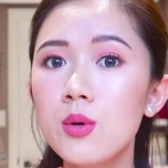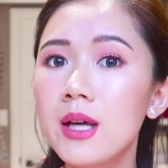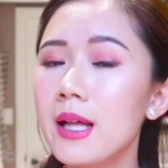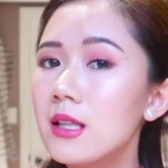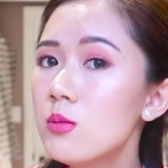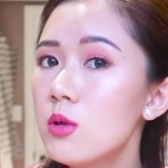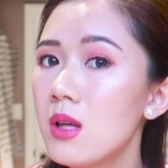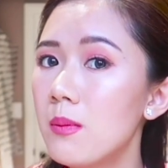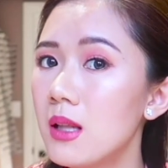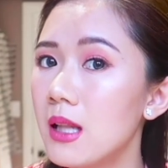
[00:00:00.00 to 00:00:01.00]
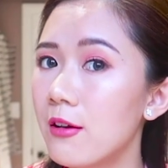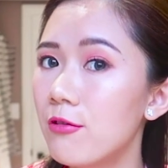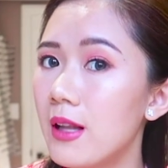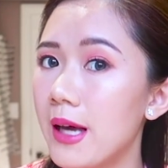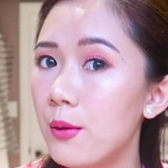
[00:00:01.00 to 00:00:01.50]
So I like them to be a bit like
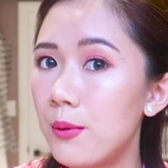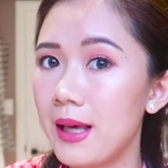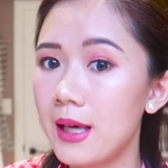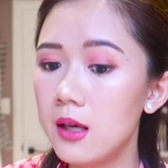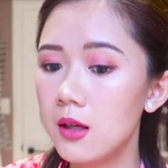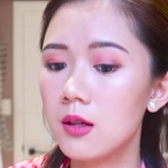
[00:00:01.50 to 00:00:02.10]
fly away.